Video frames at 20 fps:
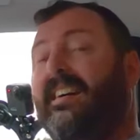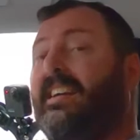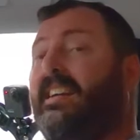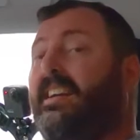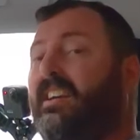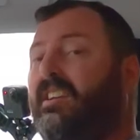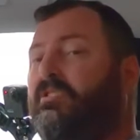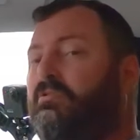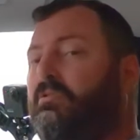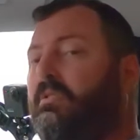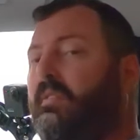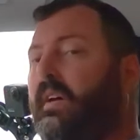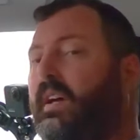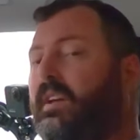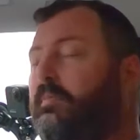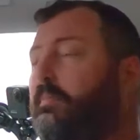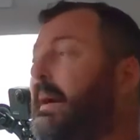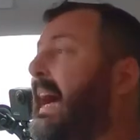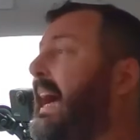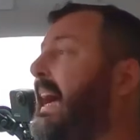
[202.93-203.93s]
I'd like you to
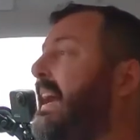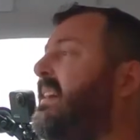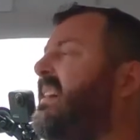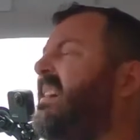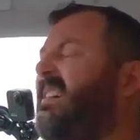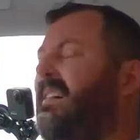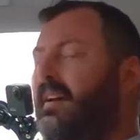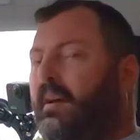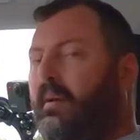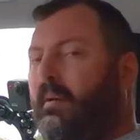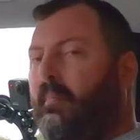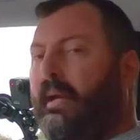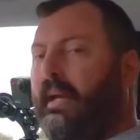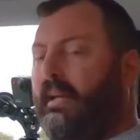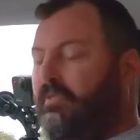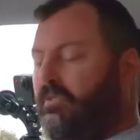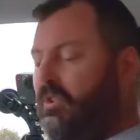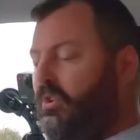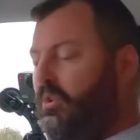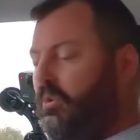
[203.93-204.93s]
reverse back
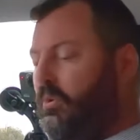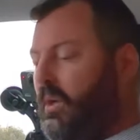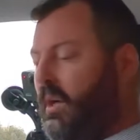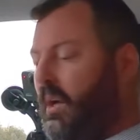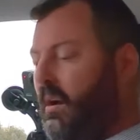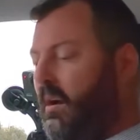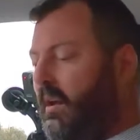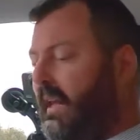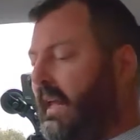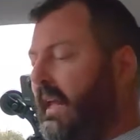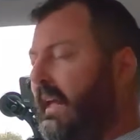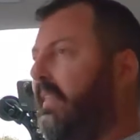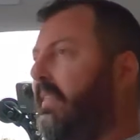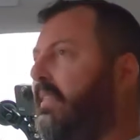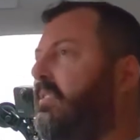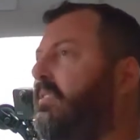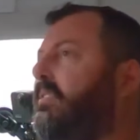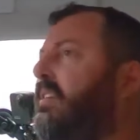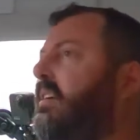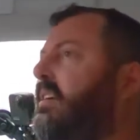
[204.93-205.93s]
about 2 car
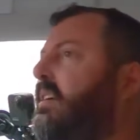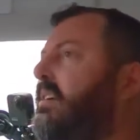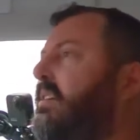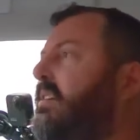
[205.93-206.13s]
lengths.